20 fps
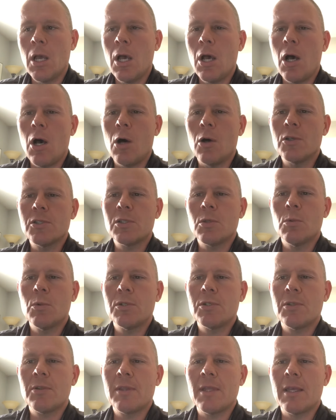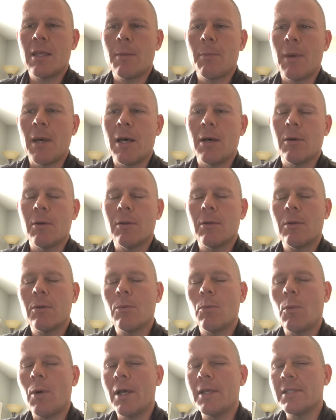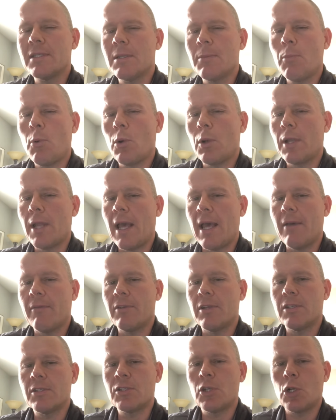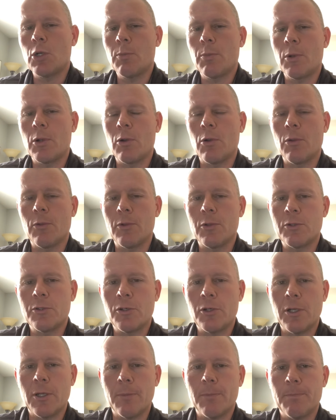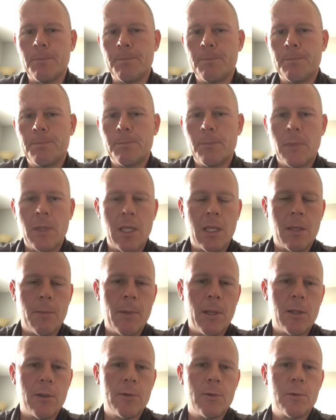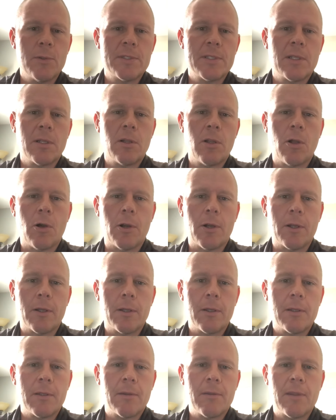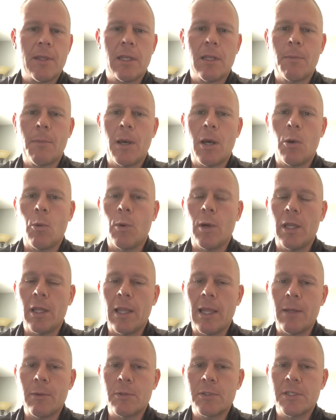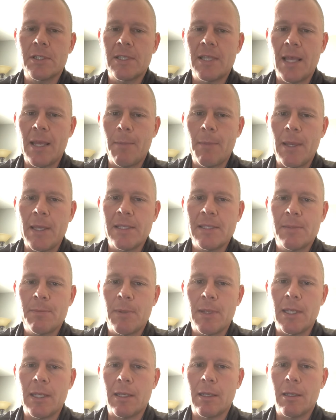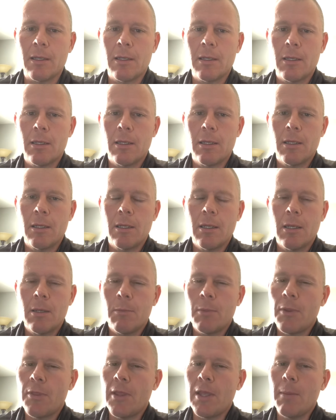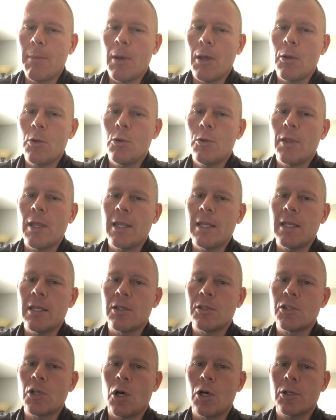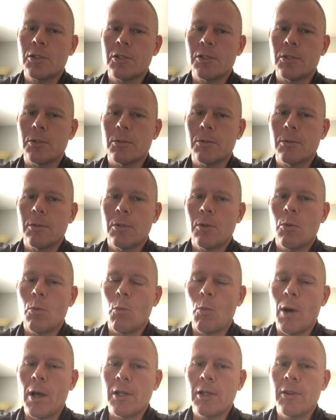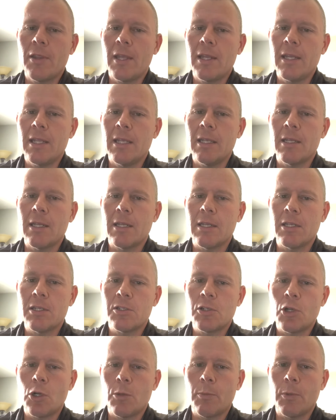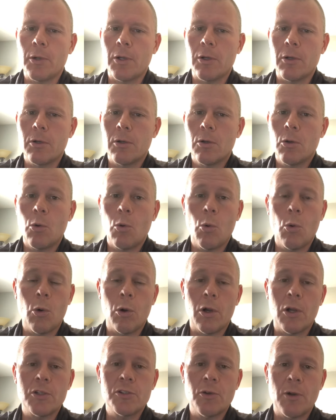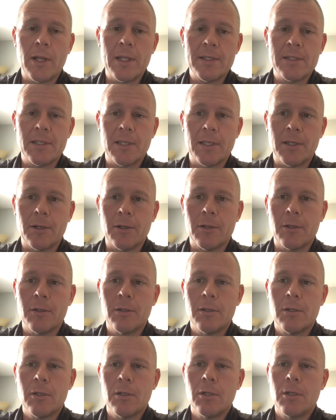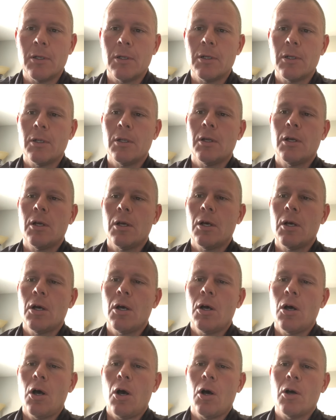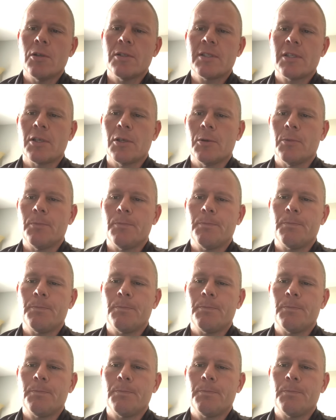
I also want you to think about why is it important to have an interpreter on their trip. Think about Lewis and Clark, thinking about what languages they may speak. But think about who they need to talk to. Why do they need an interpreter or a translator? Also,